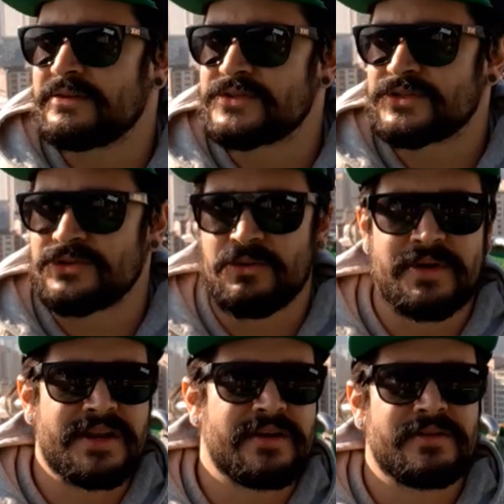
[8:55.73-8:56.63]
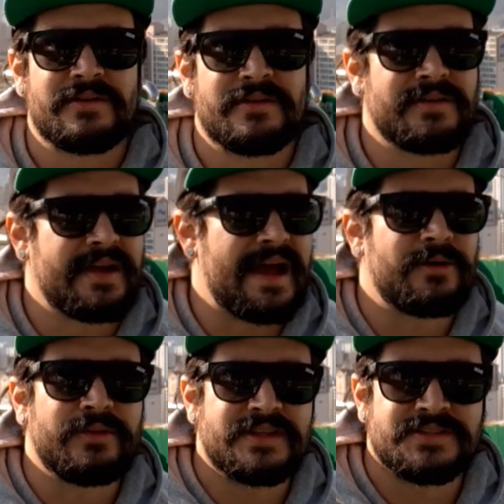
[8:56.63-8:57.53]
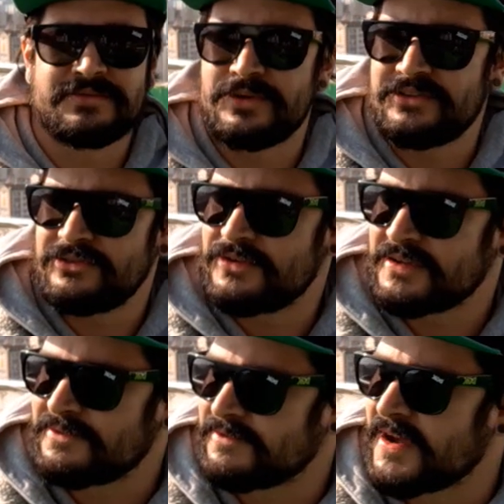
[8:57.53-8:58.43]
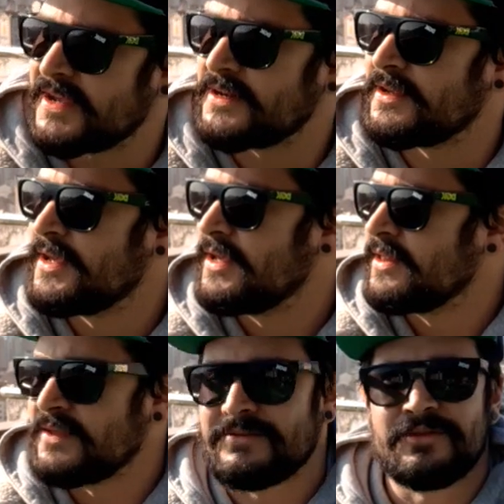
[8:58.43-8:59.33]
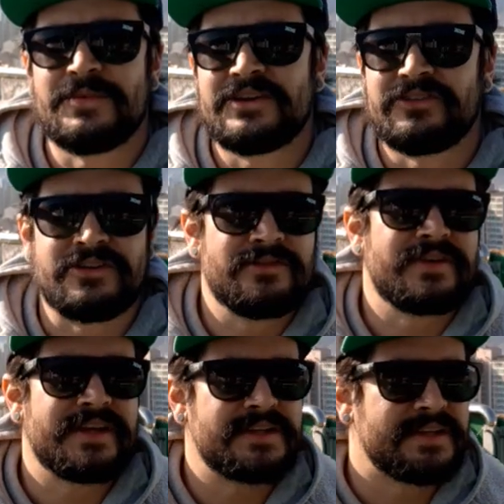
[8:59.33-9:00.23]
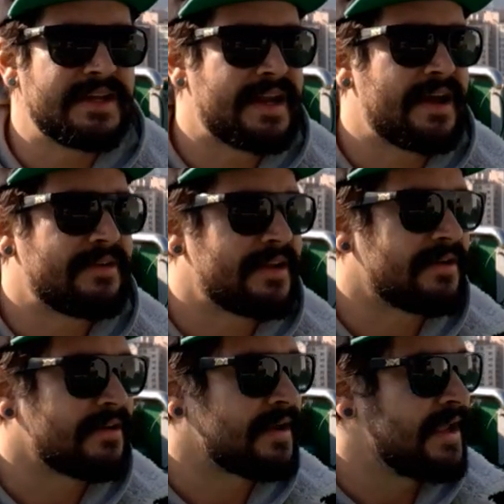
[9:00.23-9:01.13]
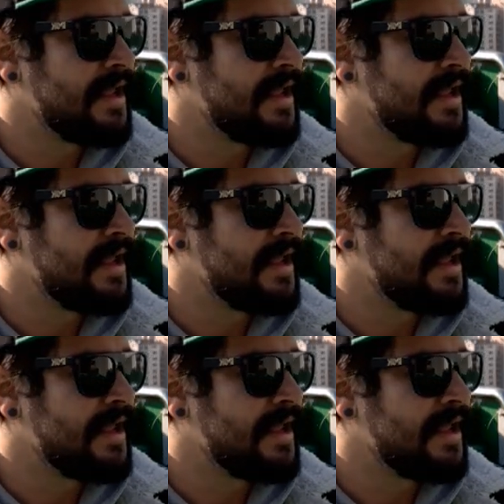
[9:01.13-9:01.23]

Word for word: There's so many other outlets of which you can find the information you need to get out here.